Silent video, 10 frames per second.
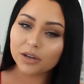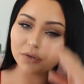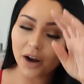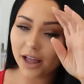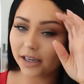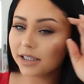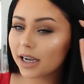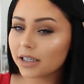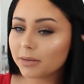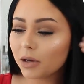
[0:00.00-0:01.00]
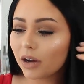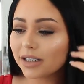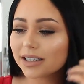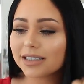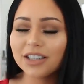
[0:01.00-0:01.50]
look for any day, to be
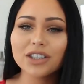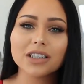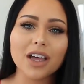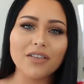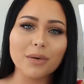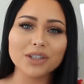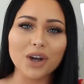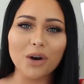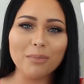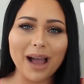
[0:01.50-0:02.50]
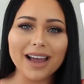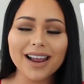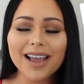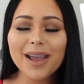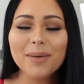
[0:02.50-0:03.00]
honest, because I just love how it's all matte
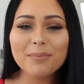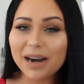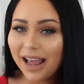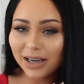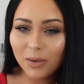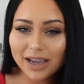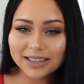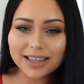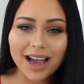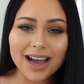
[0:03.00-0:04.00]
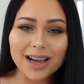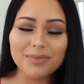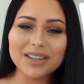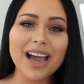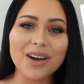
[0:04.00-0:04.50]
but anyways,
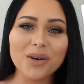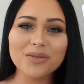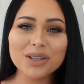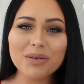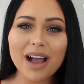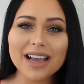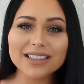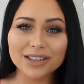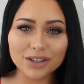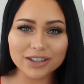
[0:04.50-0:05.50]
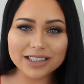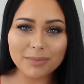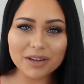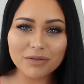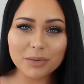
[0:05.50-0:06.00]
um, yeah, hopefully you guys learned
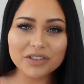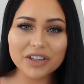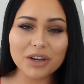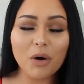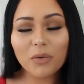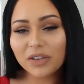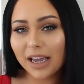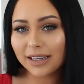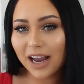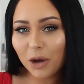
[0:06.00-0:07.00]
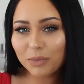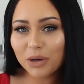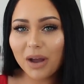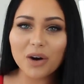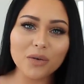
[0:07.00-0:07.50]
something from this video. Hopefully I can help
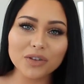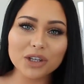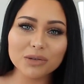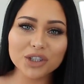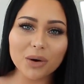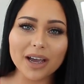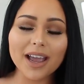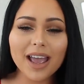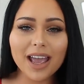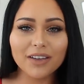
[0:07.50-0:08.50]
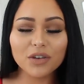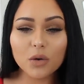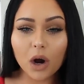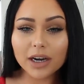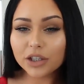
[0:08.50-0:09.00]
you and hopefully you enjoy. If
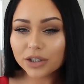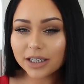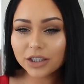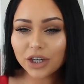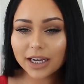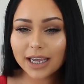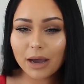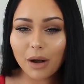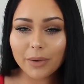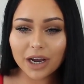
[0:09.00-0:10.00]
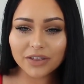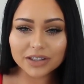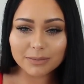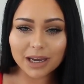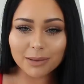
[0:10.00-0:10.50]
you are interested in checking out how I got
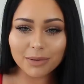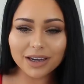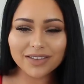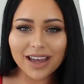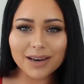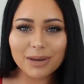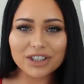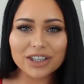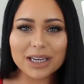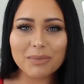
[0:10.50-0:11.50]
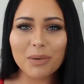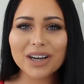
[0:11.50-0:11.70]
this makeup look, then make sure to keep on